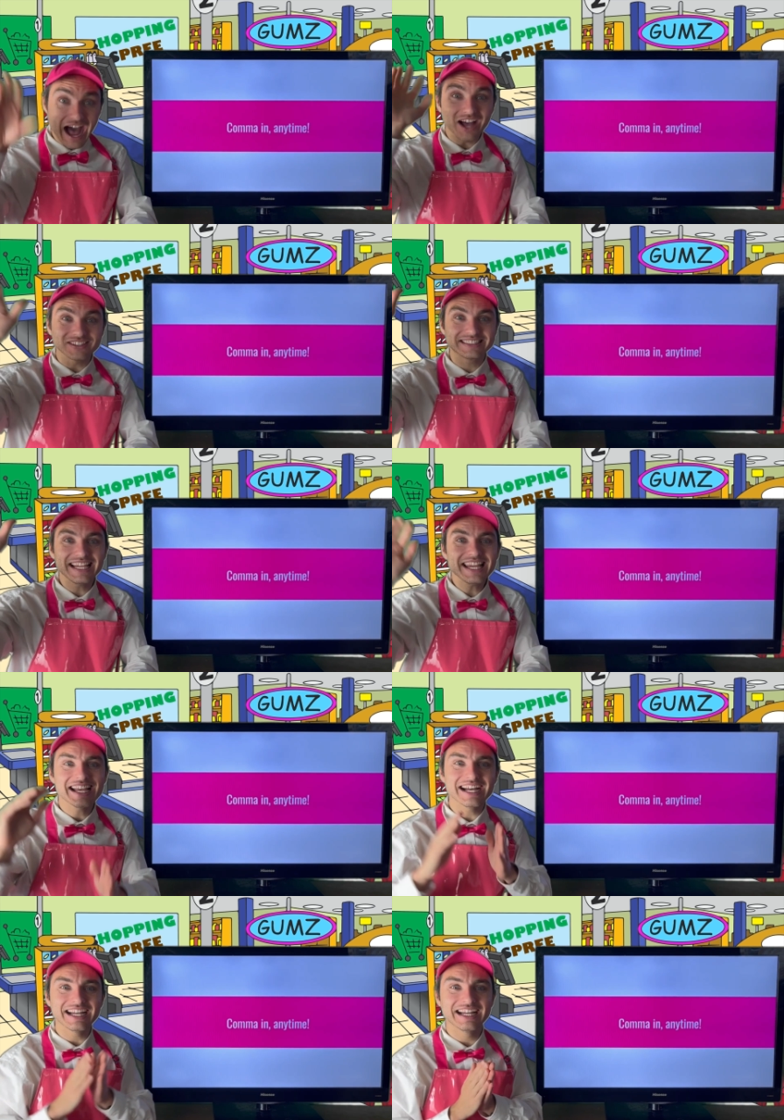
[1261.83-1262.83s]
I'll see
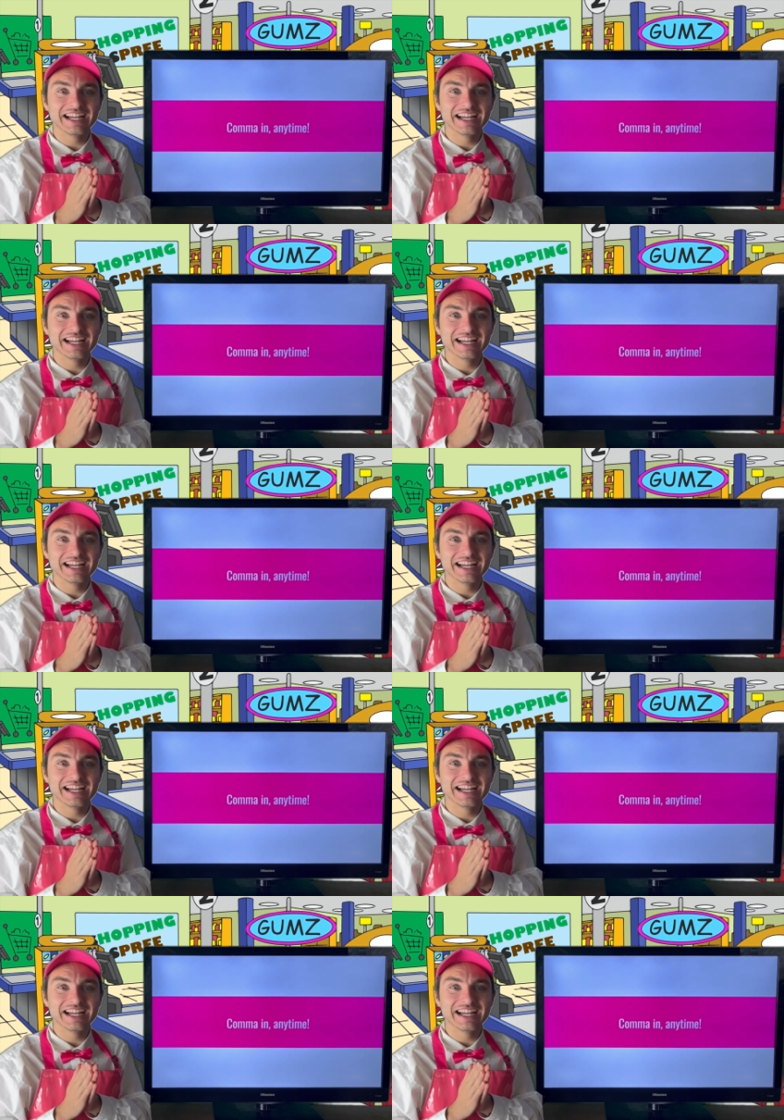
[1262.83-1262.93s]
ya.